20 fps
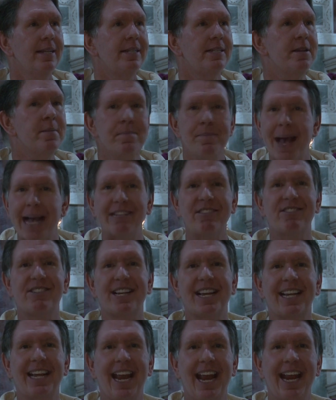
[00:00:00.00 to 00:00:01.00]

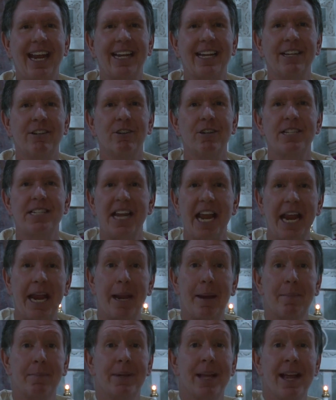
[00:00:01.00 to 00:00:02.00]
domesticated or
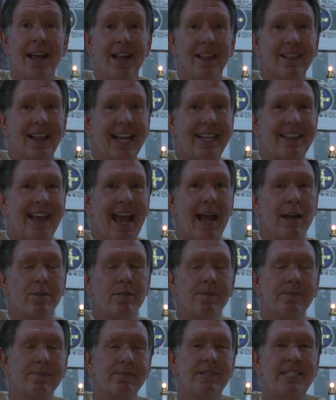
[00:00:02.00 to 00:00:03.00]
tamed like
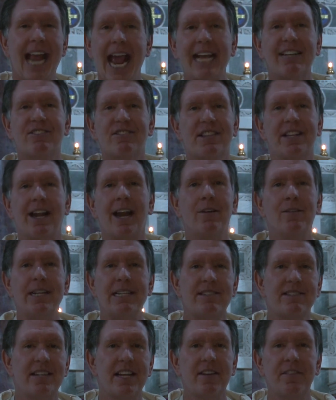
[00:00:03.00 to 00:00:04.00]
that text that I
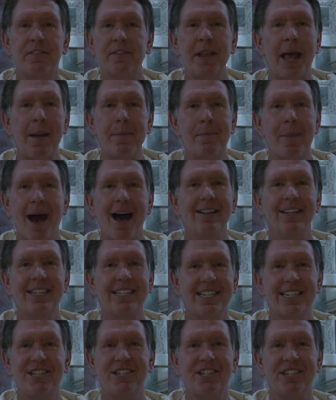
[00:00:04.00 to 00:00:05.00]
received from that
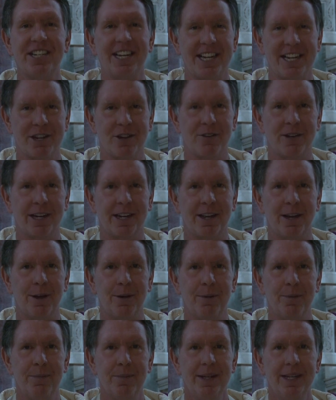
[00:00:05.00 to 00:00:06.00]
politician a year
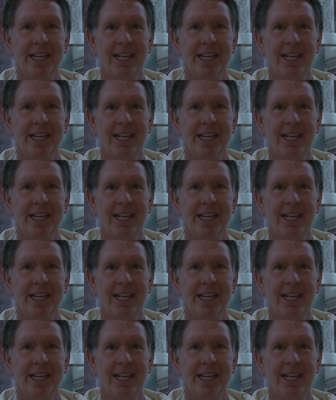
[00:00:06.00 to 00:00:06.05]
ago.